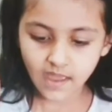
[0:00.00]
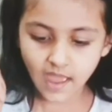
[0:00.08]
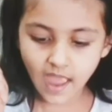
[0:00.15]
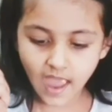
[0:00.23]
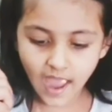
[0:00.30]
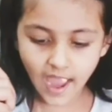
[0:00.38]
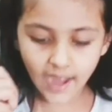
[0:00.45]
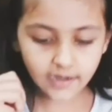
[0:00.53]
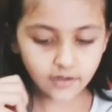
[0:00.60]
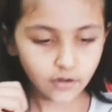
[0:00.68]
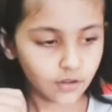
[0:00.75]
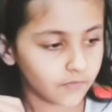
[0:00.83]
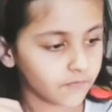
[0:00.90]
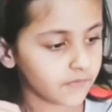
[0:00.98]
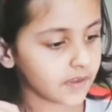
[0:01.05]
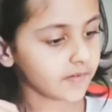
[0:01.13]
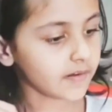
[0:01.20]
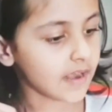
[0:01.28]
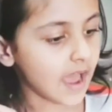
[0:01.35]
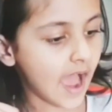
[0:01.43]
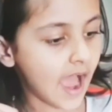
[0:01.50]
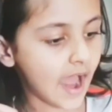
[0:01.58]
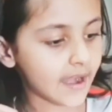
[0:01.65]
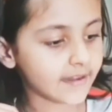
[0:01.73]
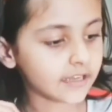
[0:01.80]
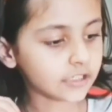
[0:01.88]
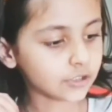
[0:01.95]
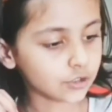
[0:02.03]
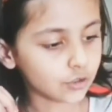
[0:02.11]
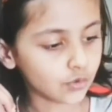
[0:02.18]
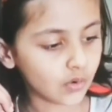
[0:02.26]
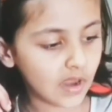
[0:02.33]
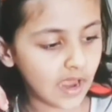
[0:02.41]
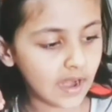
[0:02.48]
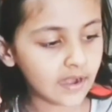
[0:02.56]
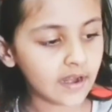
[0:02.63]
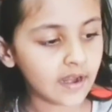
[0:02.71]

And we will add the sugar.